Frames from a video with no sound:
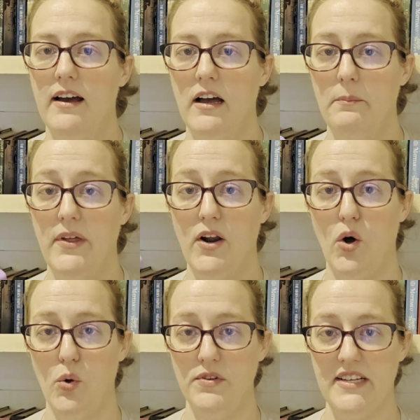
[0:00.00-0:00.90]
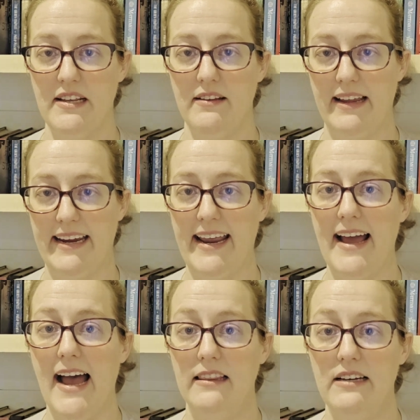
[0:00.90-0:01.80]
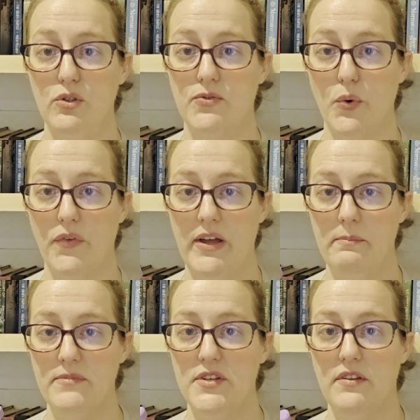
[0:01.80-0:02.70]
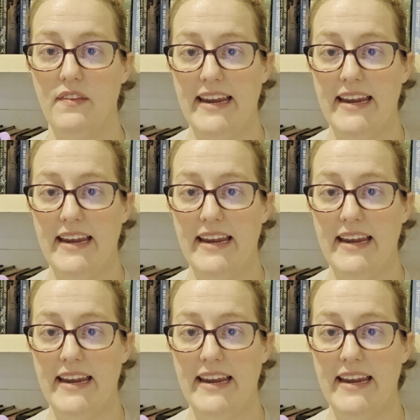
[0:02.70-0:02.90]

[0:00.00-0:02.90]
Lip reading: that holds it like at eye level for them so that